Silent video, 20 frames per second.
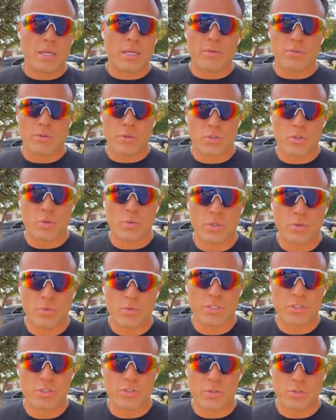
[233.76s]
if you're doing
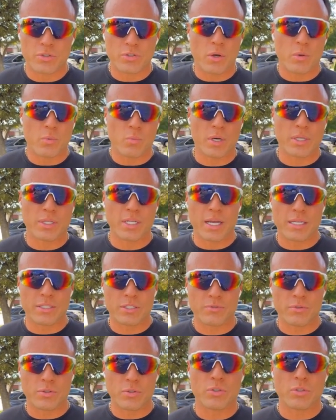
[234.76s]
research on what kinds
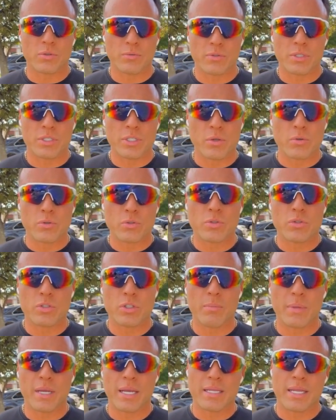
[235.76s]
of YouTube videos you
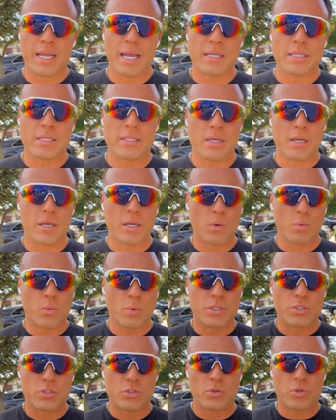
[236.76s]
should make next,
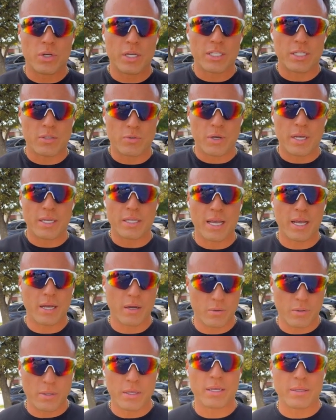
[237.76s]
what's trending right
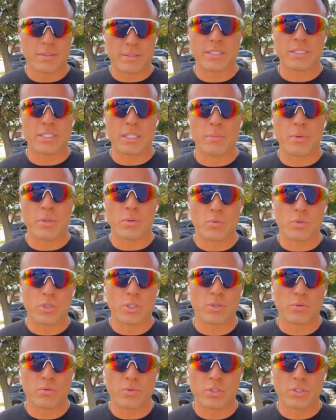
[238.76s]
now, this can be
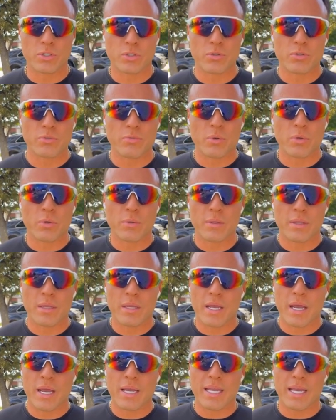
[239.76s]
really, really useful.
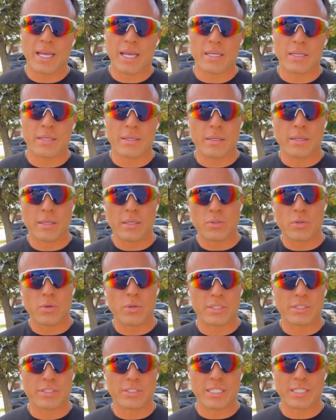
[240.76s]
Again, you
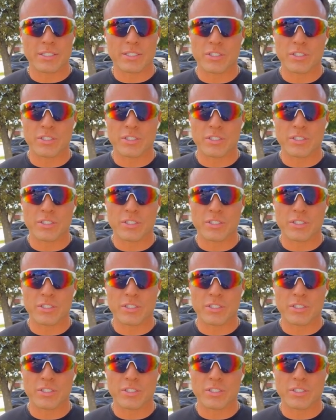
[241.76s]
can see the